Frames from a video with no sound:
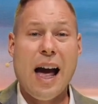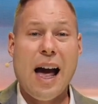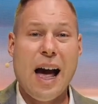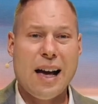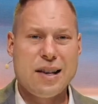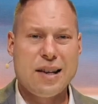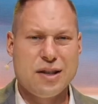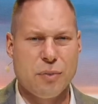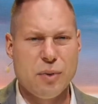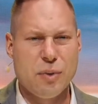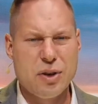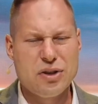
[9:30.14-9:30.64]

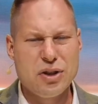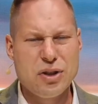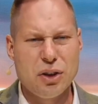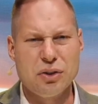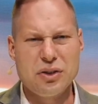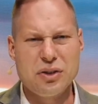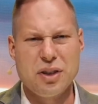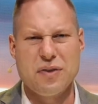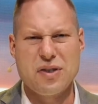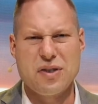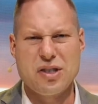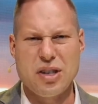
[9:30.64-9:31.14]
as a
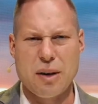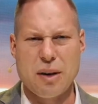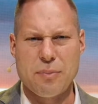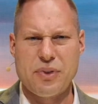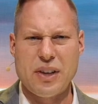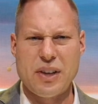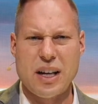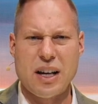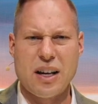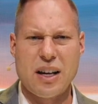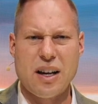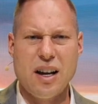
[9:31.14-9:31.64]
result of
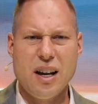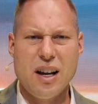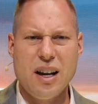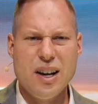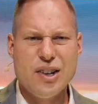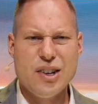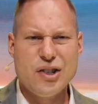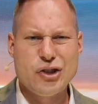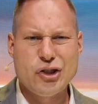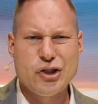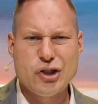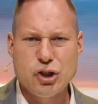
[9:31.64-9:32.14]
something
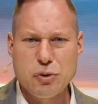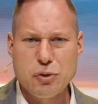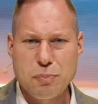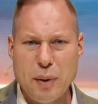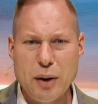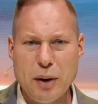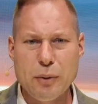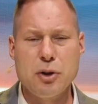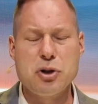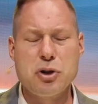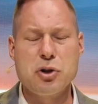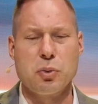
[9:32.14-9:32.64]

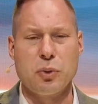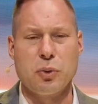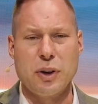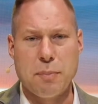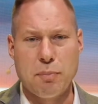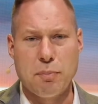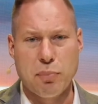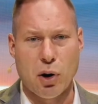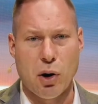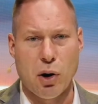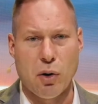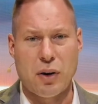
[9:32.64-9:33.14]
spiritually
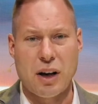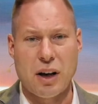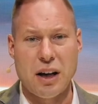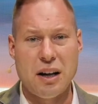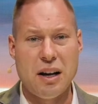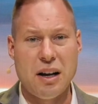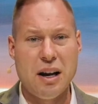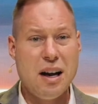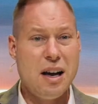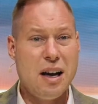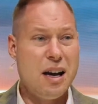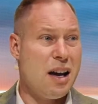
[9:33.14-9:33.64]

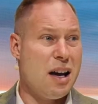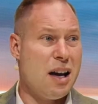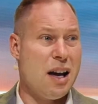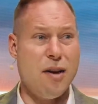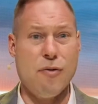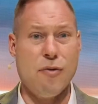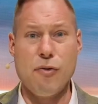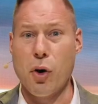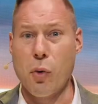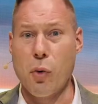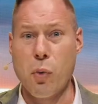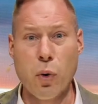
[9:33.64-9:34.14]
broken
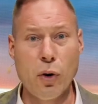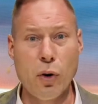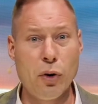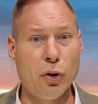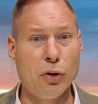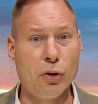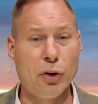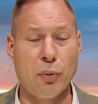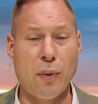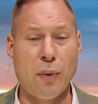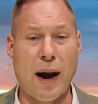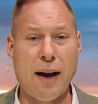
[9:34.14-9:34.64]
in the
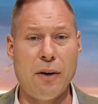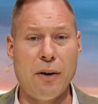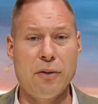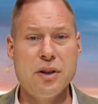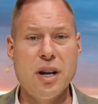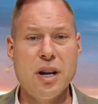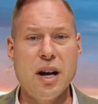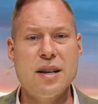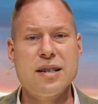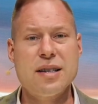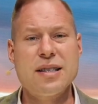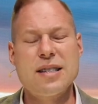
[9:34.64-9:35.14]
world around
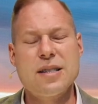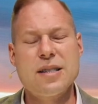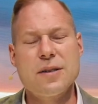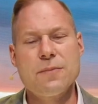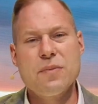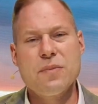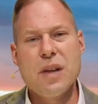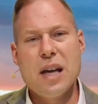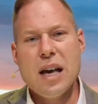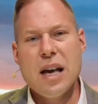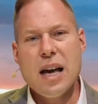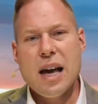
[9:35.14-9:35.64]

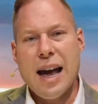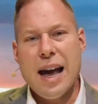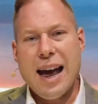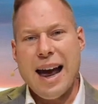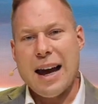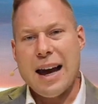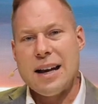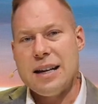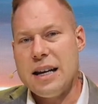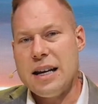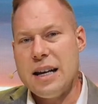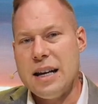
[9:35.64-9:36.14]
us
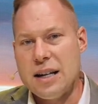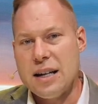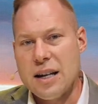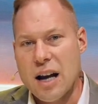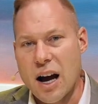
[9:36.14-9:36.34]
and in